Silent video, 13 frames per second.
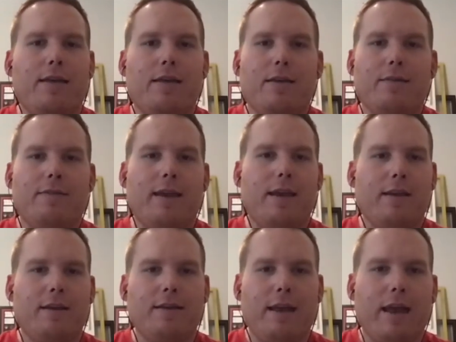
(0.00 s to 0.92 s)
day in
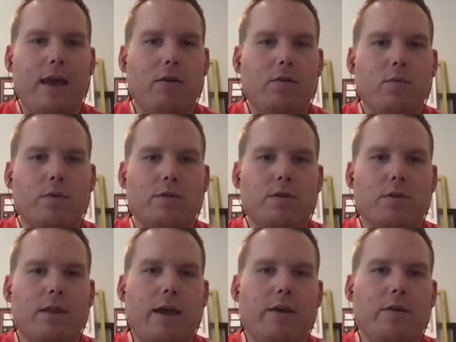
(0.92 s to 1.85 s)
and day out, which
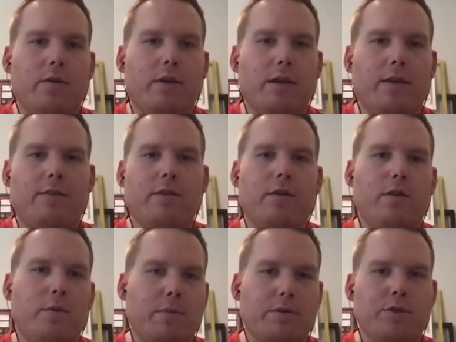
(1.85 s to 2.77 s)
allow you to continue to
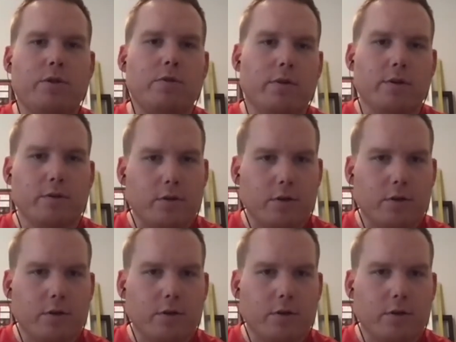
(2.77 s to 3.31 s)
mature your